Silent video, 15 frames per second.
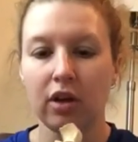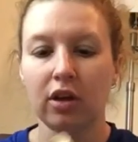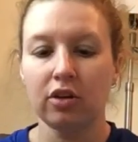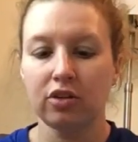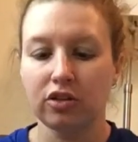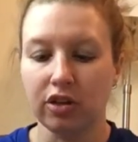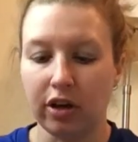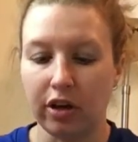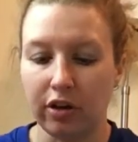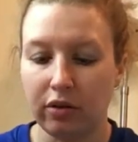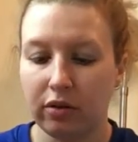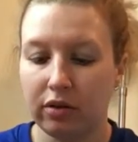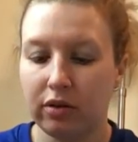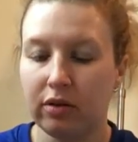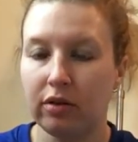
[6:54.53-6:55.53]
So
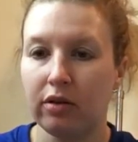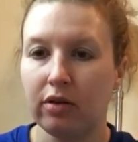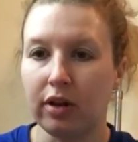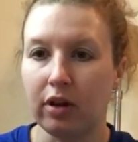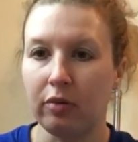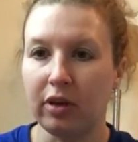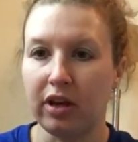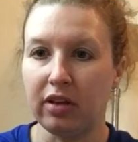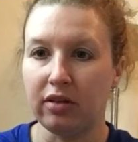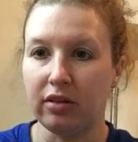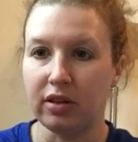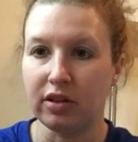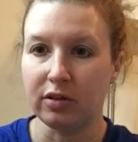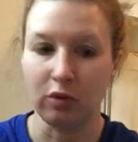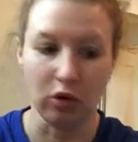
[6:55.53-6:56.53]
that would be
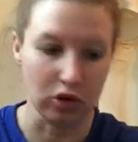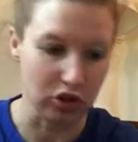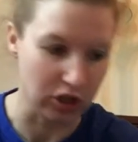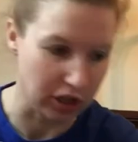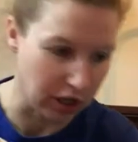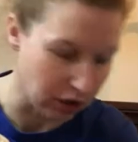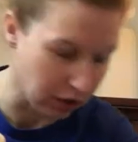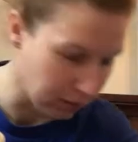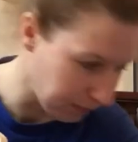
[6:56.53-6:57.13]
this portion here,